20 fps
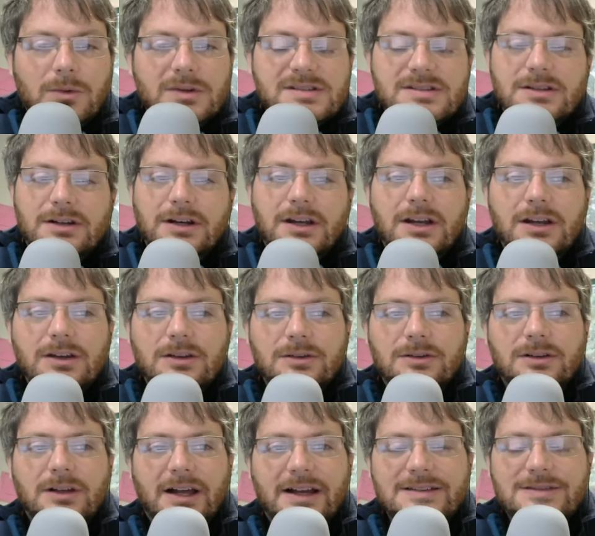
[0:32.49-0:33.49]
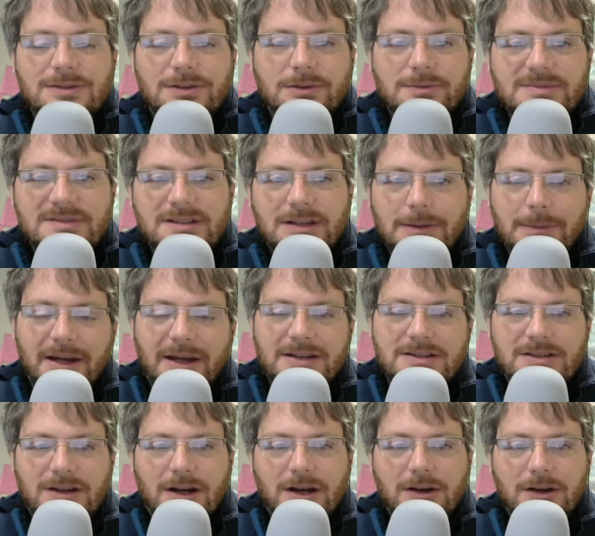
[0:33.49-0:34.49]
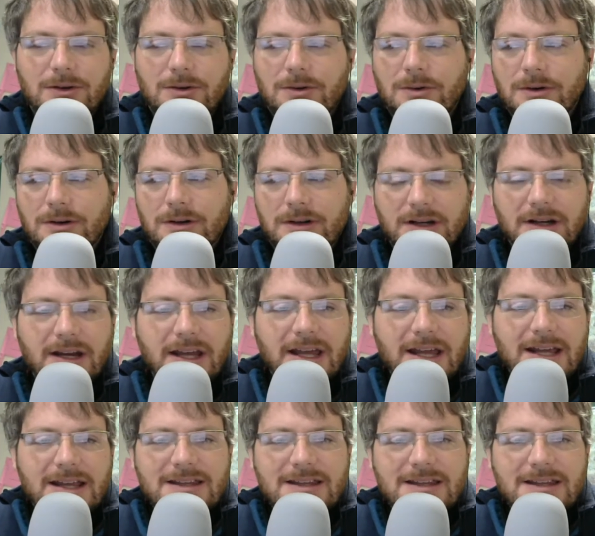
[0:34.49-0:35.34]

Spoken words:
we're starting new classrooms to match our new quarter.